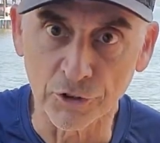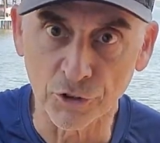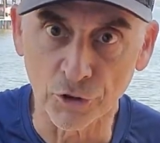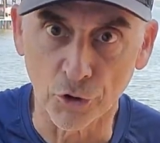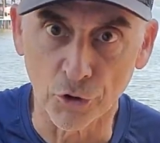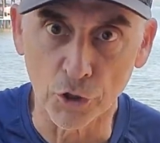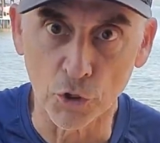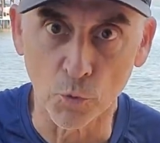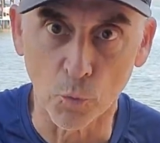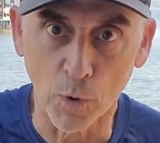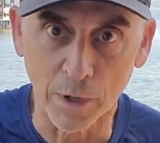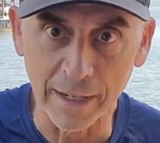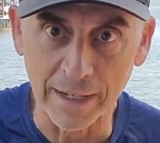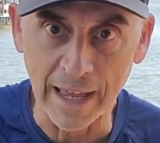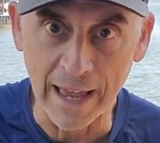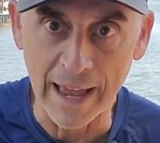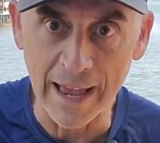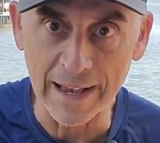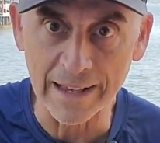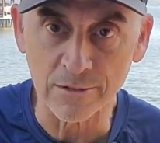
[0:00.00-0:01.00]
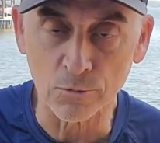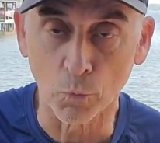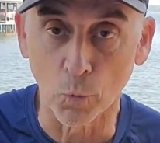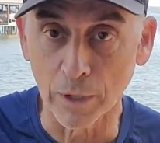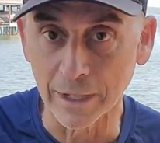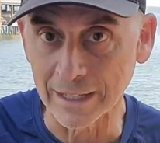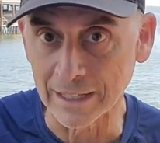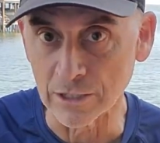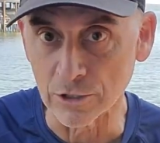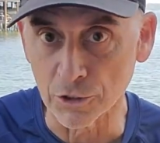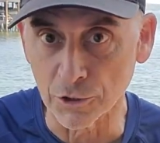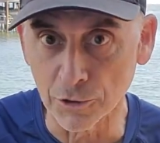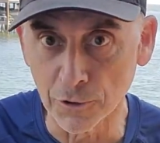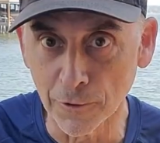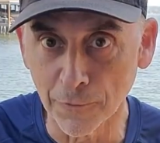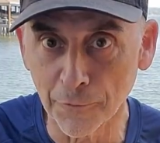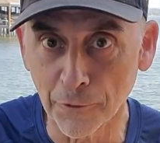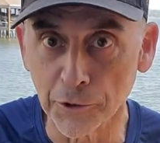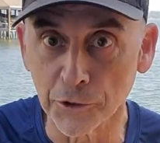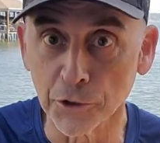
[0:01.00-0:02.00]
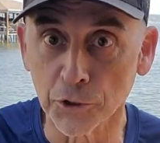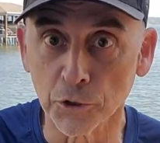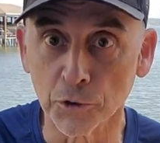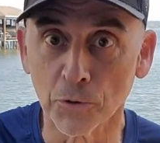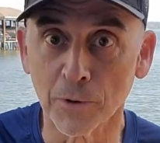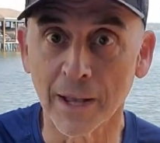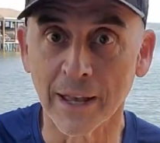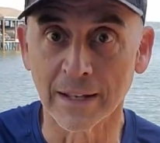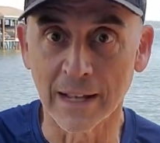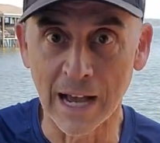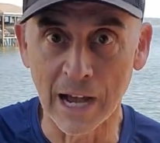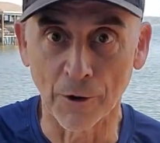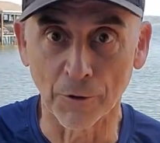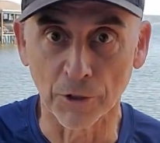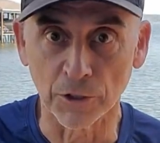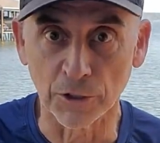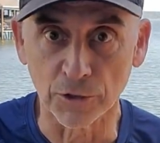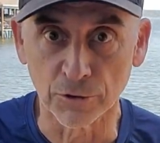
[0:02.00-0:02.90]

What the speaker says: show you what it has, what it can do for you, and how to